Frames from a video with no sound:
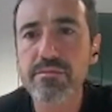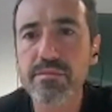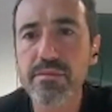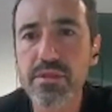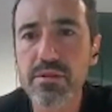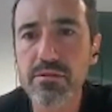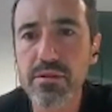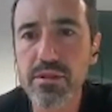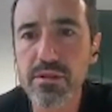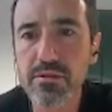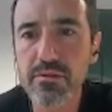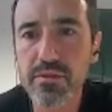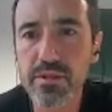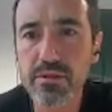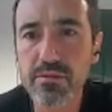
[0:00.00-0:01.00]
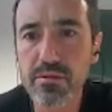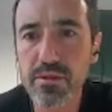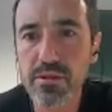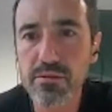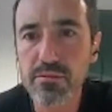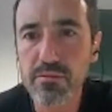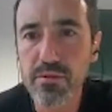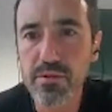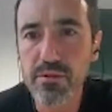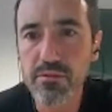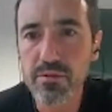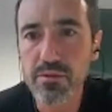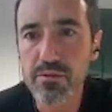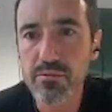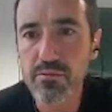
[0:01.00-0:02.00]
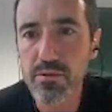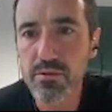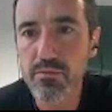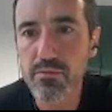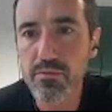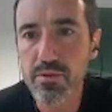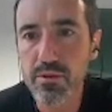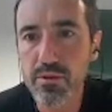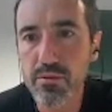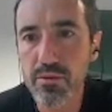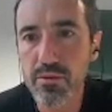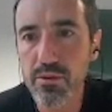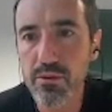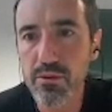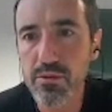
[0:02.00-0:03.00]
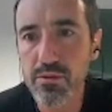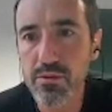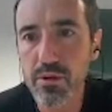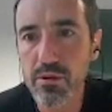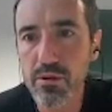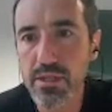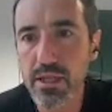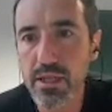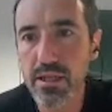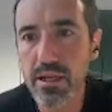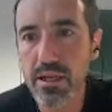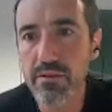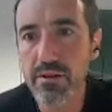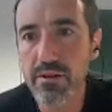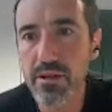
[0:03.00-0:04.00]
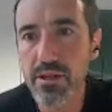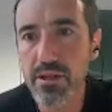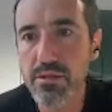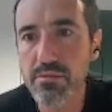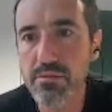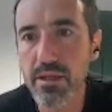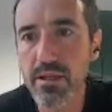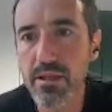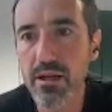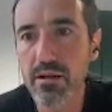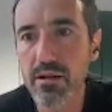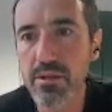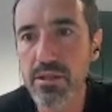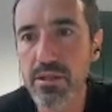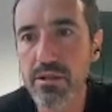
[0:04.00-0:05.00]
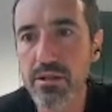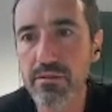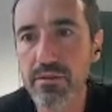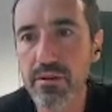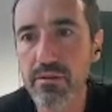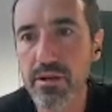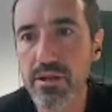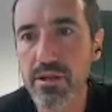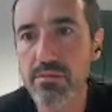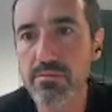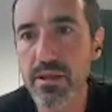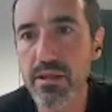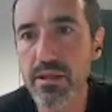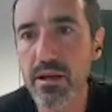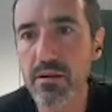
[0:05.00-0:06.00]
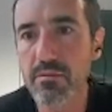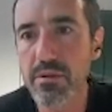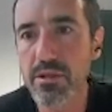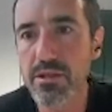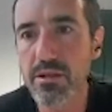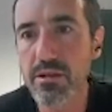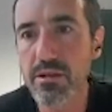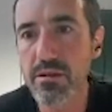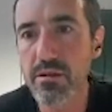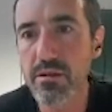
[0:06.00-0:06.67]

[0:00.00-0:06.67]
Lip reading: So which we used to call that average spectral measure. Average spectral measure.